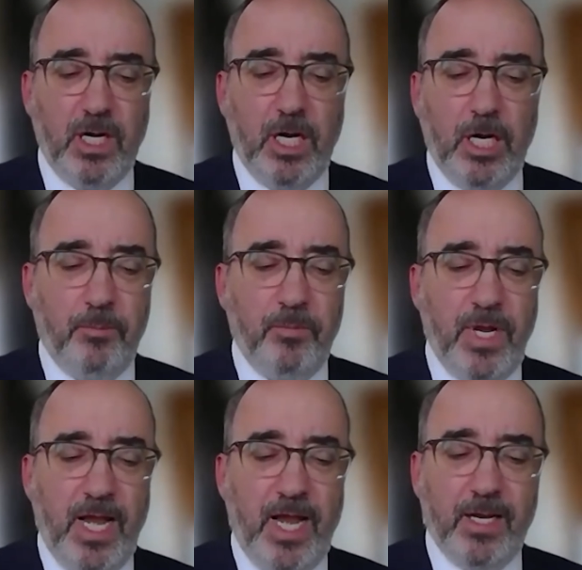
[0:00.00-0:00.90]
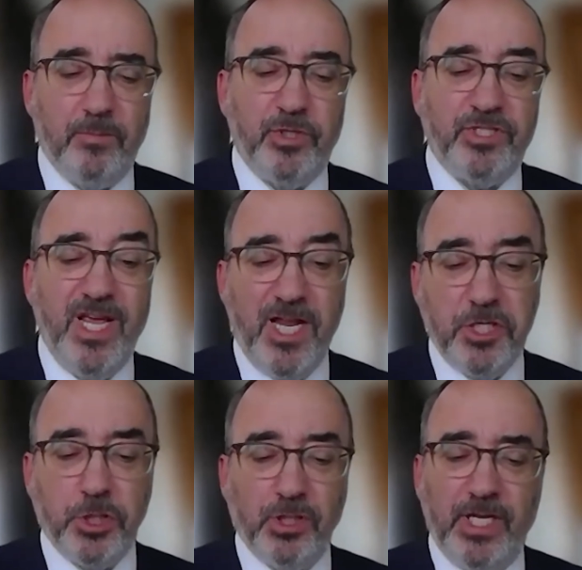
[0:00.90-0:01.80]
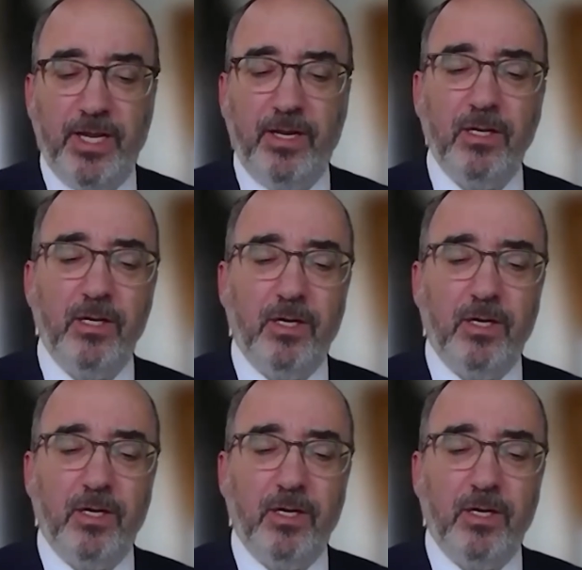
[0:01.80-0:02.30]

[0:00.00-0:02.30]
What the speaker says: And potentially,